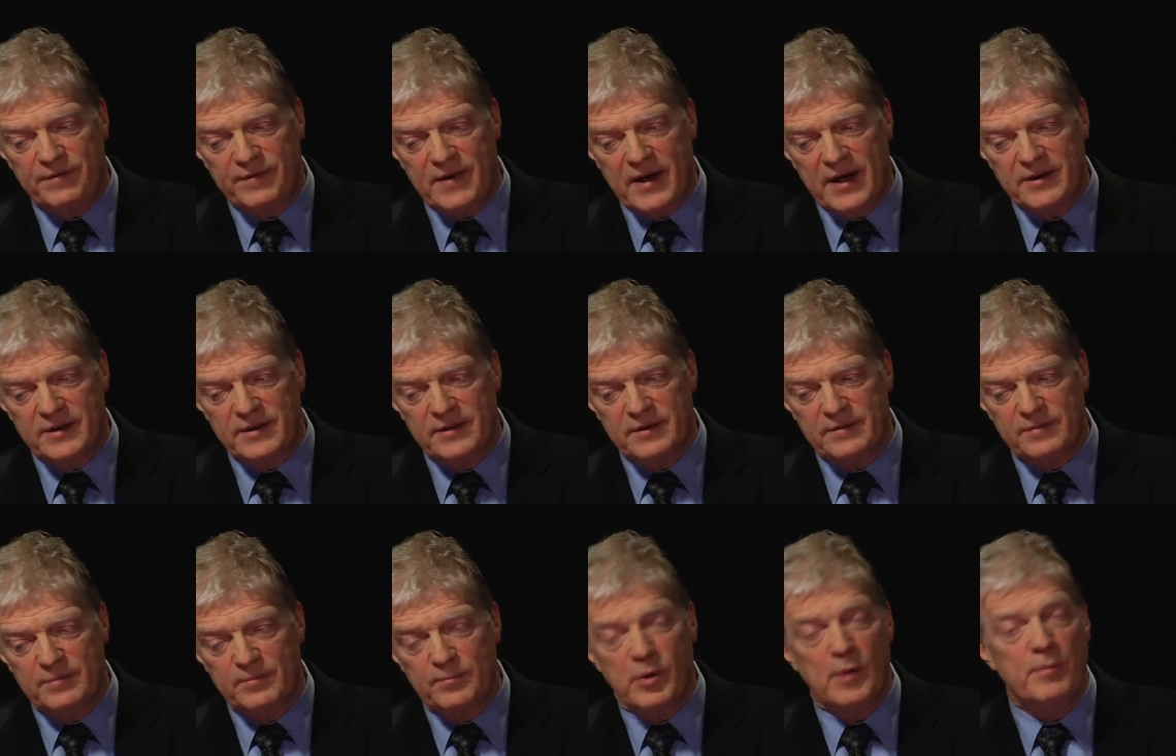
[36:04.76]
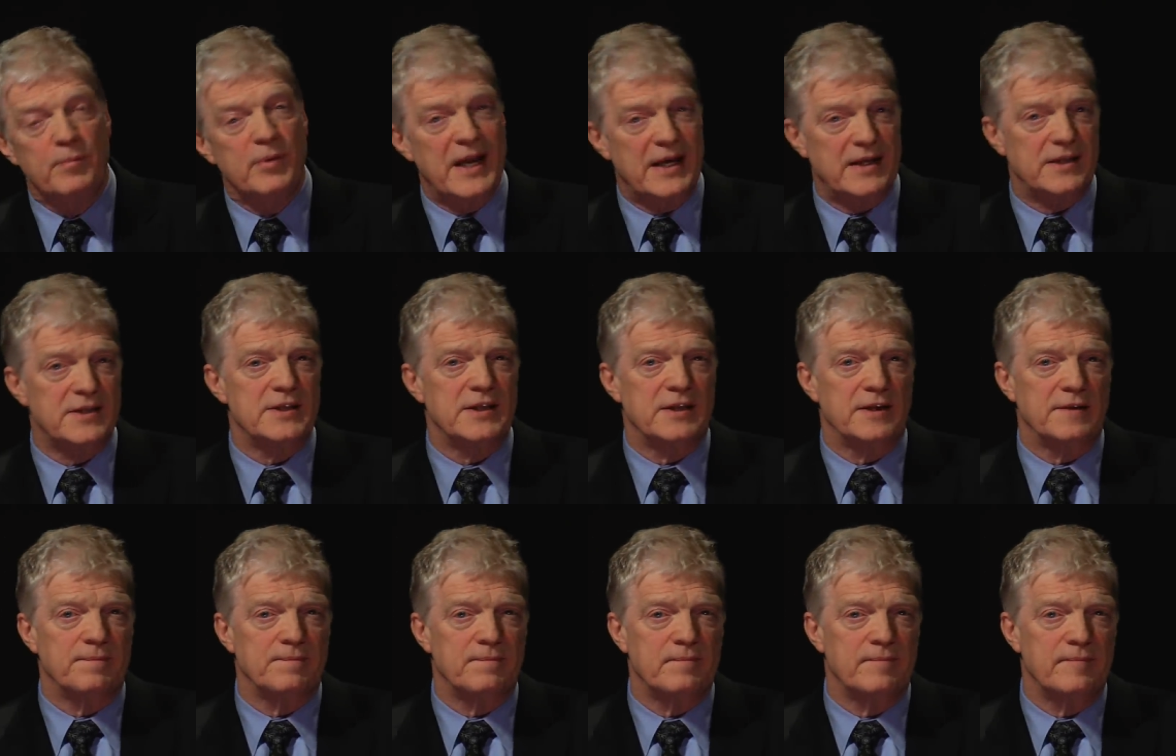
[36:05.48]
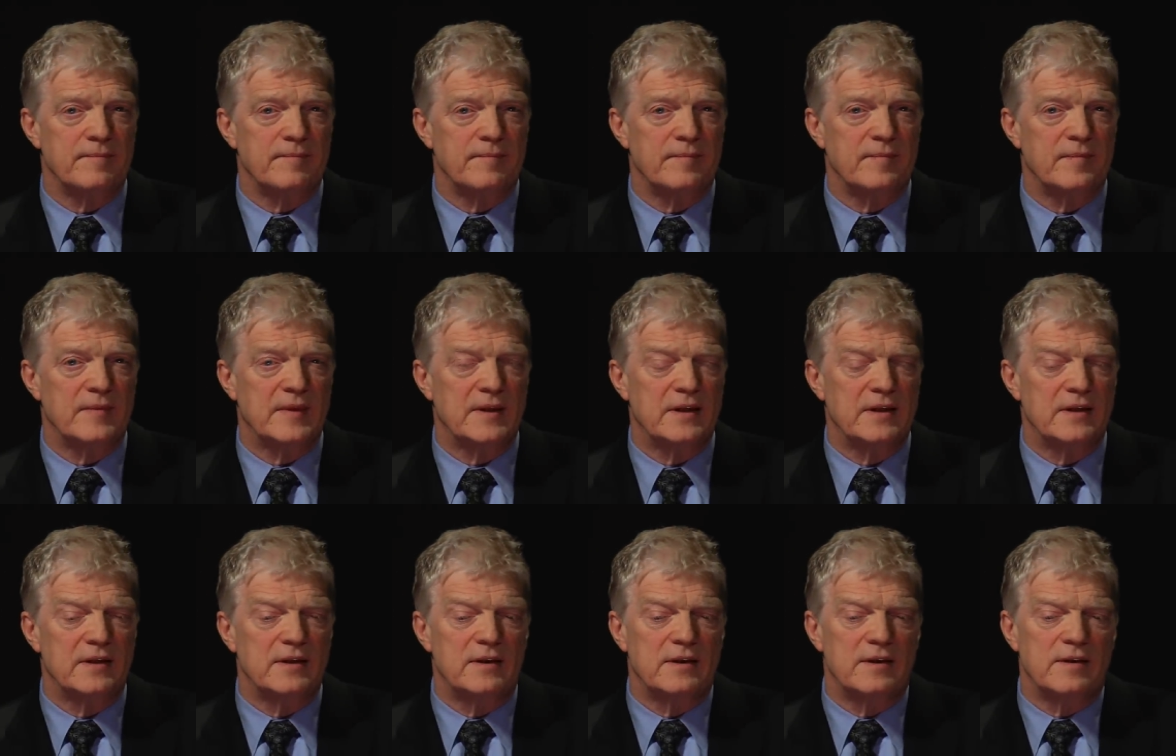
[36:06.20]
find it perplexing
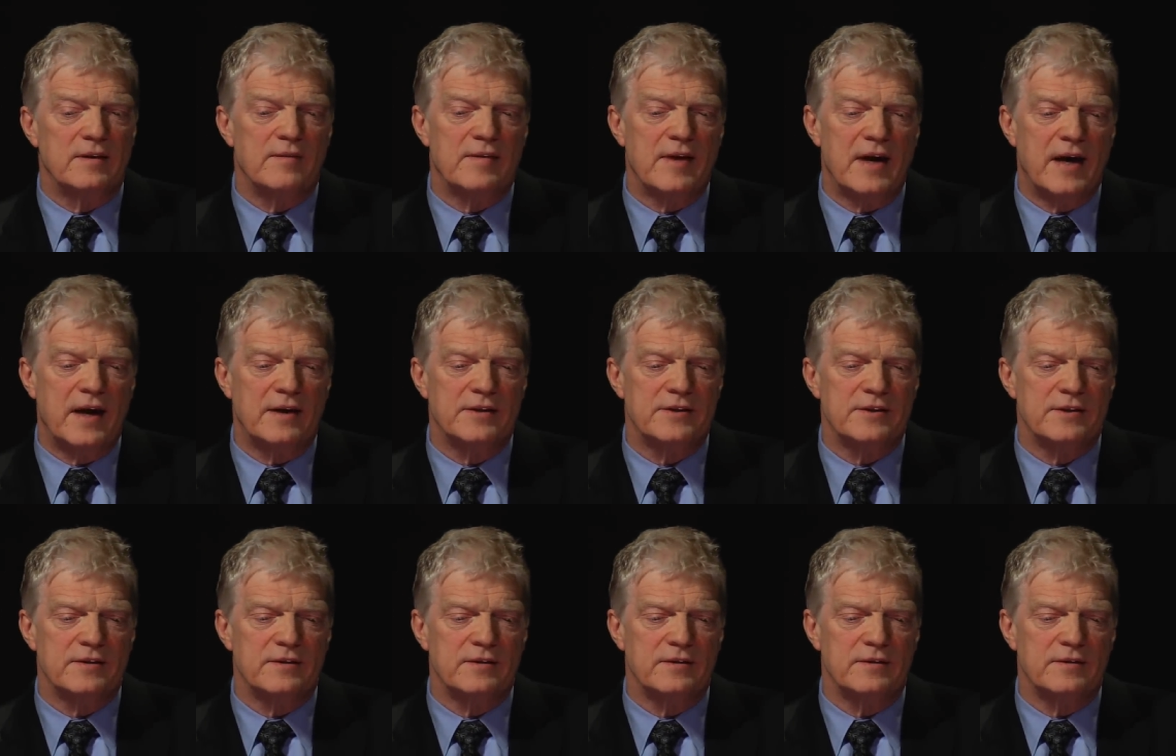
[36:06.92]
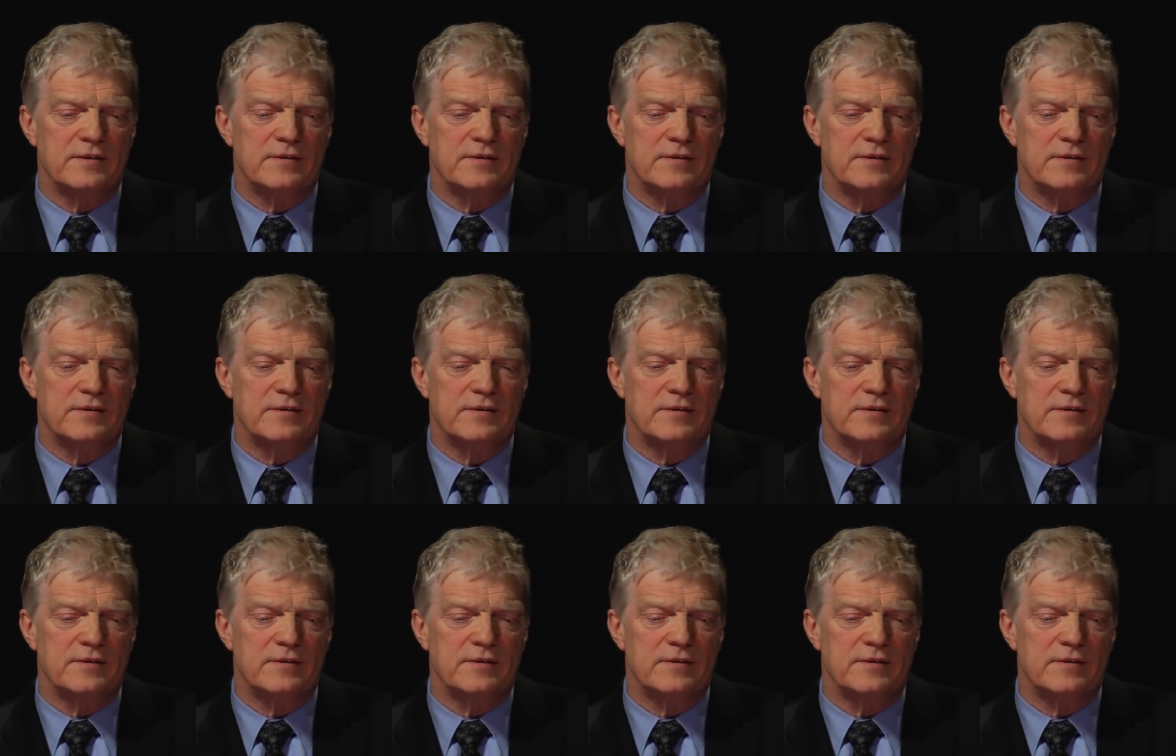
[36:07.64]
that